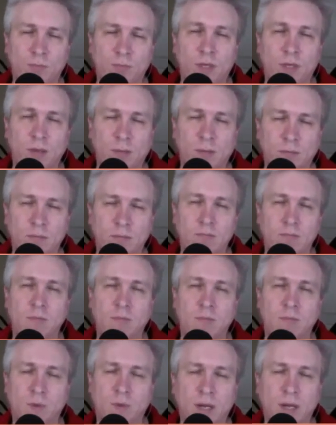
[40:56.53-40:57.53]
But
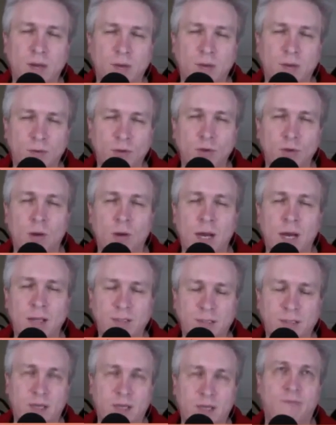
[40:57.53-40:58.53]
trying to do
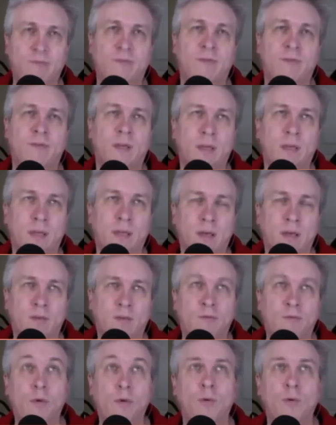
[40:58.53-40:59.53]
UI stuff
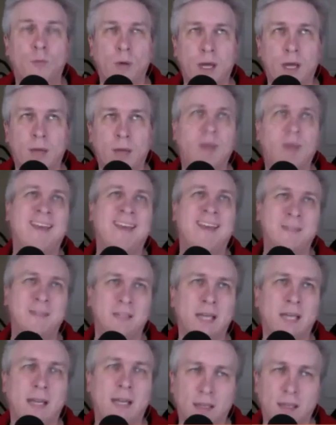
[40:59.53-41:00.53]
for the web
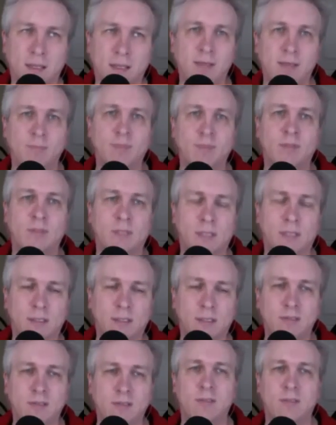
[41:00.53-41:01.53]
inside Eclipse
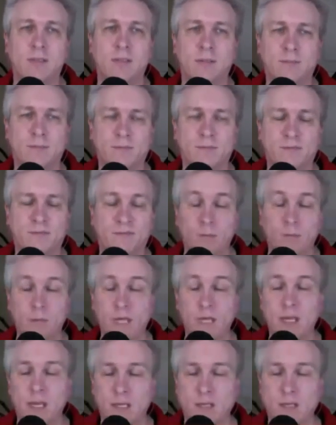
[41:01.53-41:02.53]
is, for
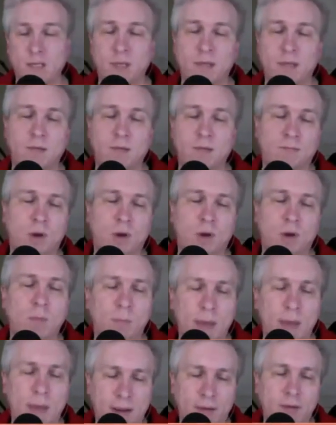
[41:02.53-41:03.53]
me, has been
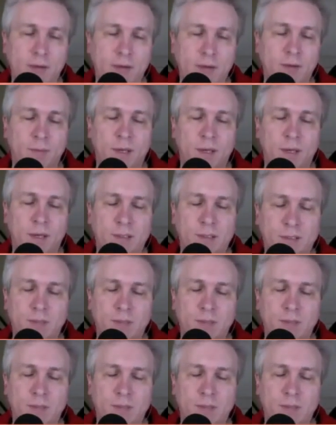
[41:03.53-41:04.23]
problematic in the past.